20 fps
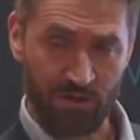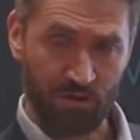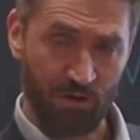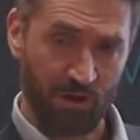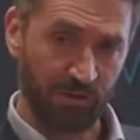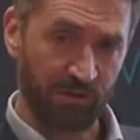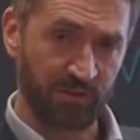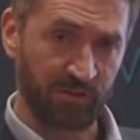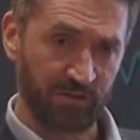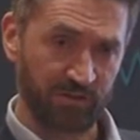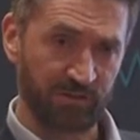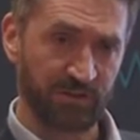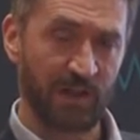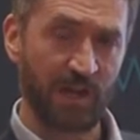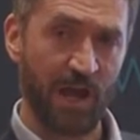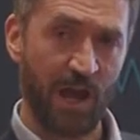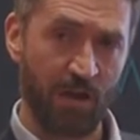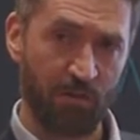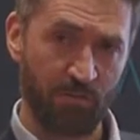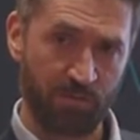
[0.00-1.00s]
Epcot, it is
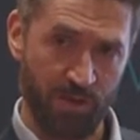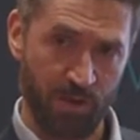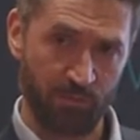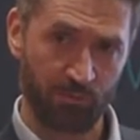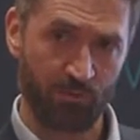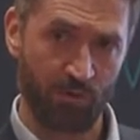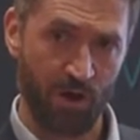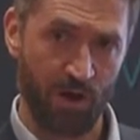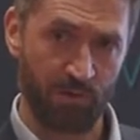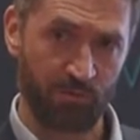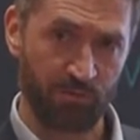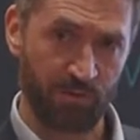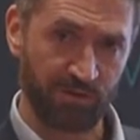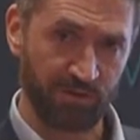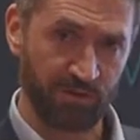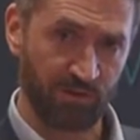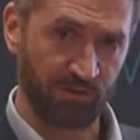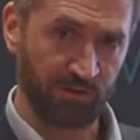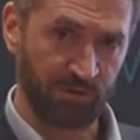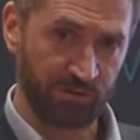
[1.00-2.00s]
allowing them drive
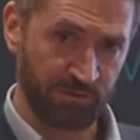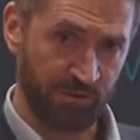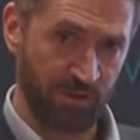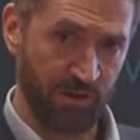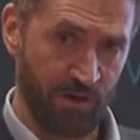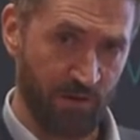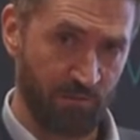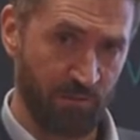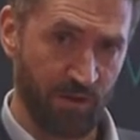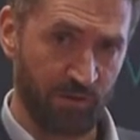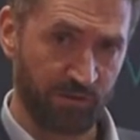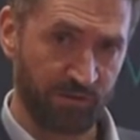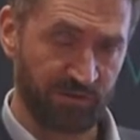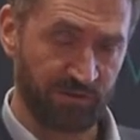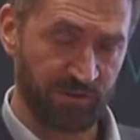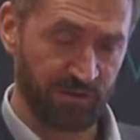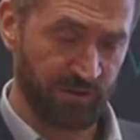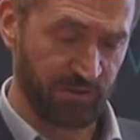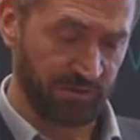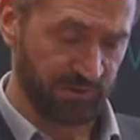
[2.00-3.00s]
research into their rare
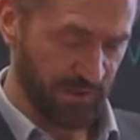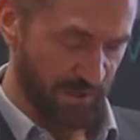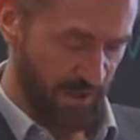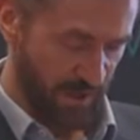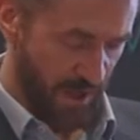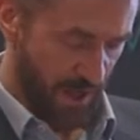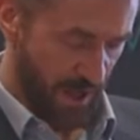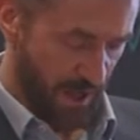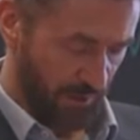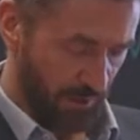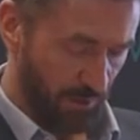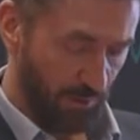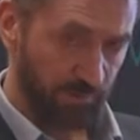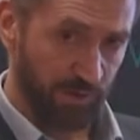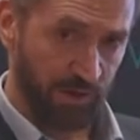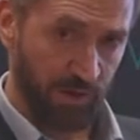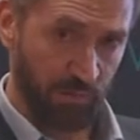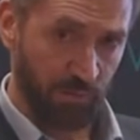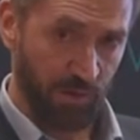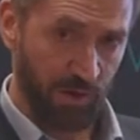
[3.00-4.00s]
disease and
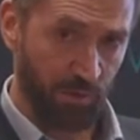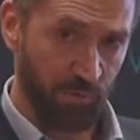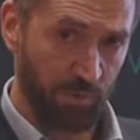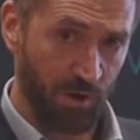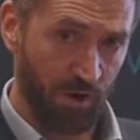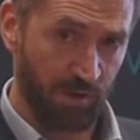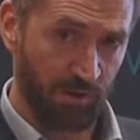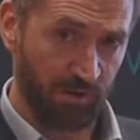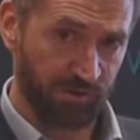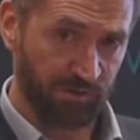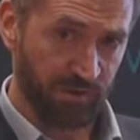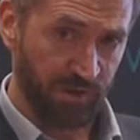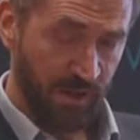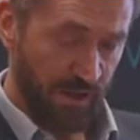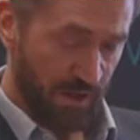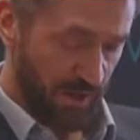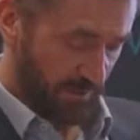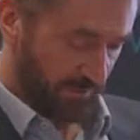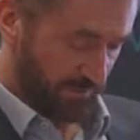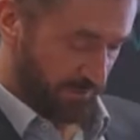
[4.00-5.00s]
hopefully get better products.
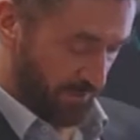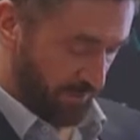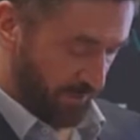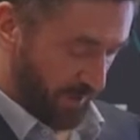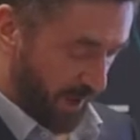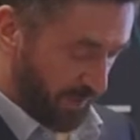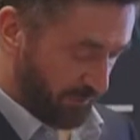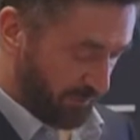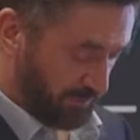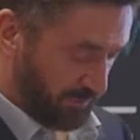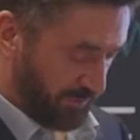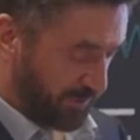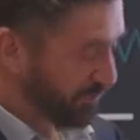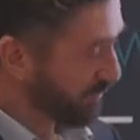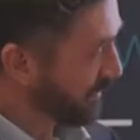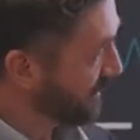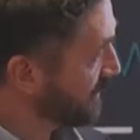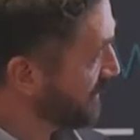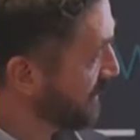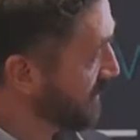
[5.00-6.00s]
So I just want to show
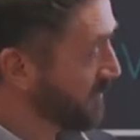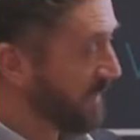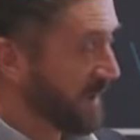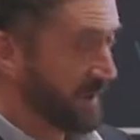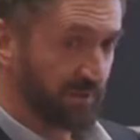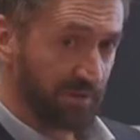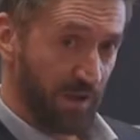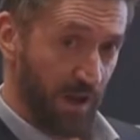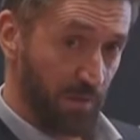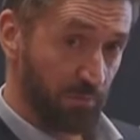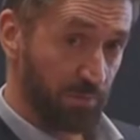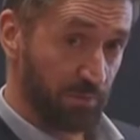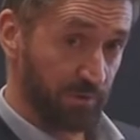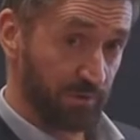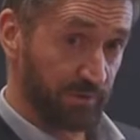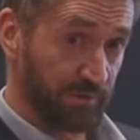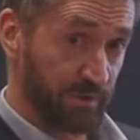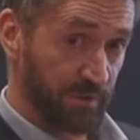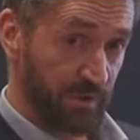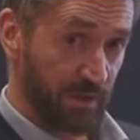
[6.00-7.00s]
you some
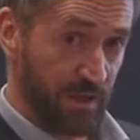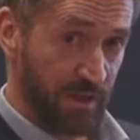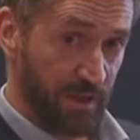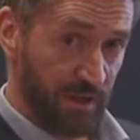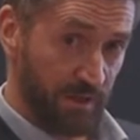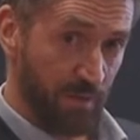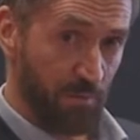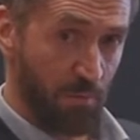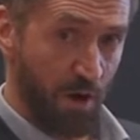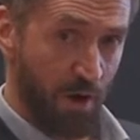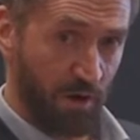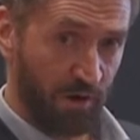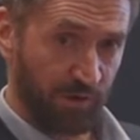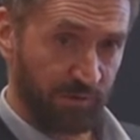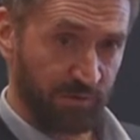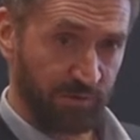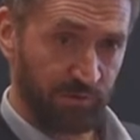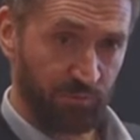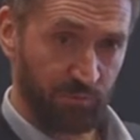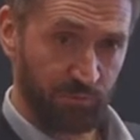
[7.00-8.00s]
examples in the
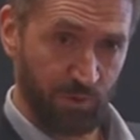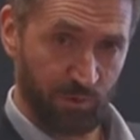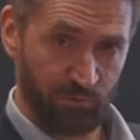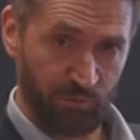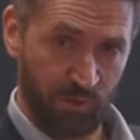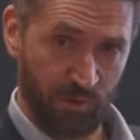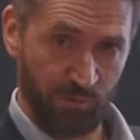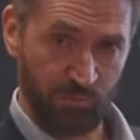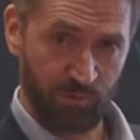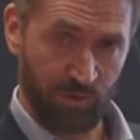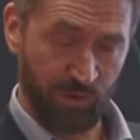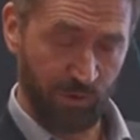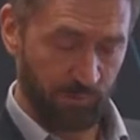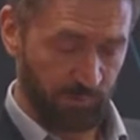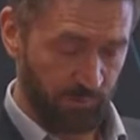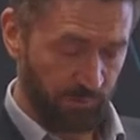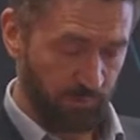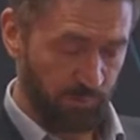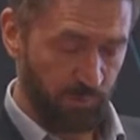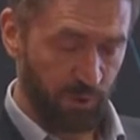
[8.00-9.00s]
markets where we're, we're
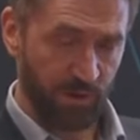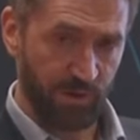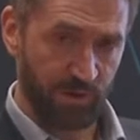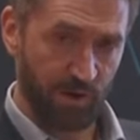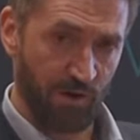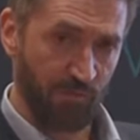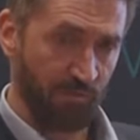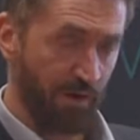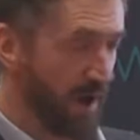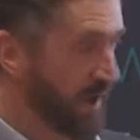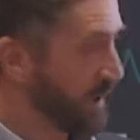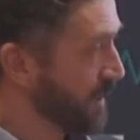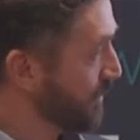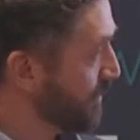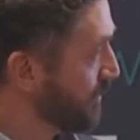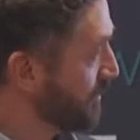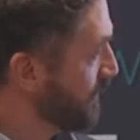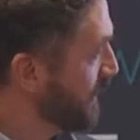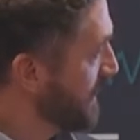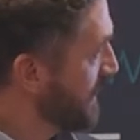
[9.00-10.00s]
putting our
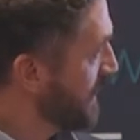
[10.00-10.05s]
value.